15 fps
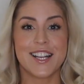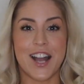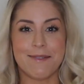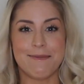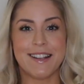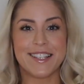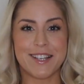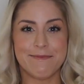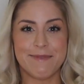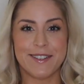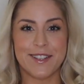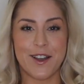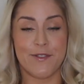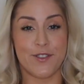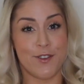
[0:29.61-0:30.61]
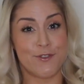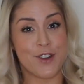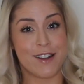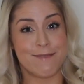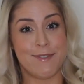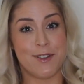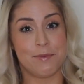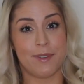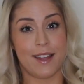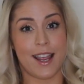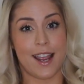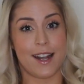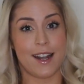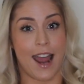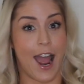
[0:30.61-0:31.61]
Comment down below if you've tried a meal
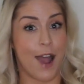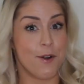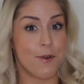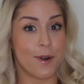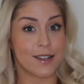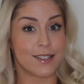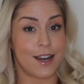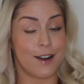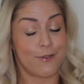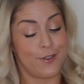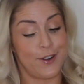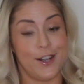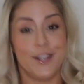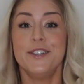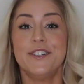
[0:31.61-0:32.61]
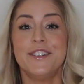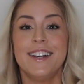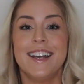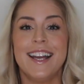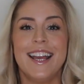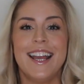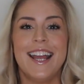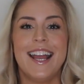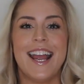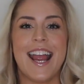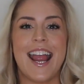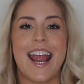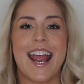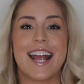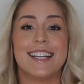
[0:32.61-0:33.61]
plan, how it worked out for you,
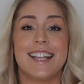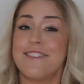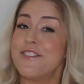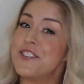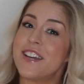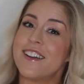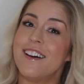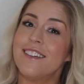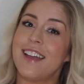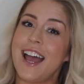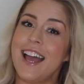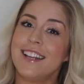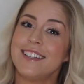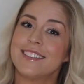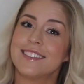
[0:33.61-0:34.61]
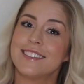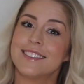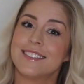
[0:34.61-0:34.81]
and have you done all that?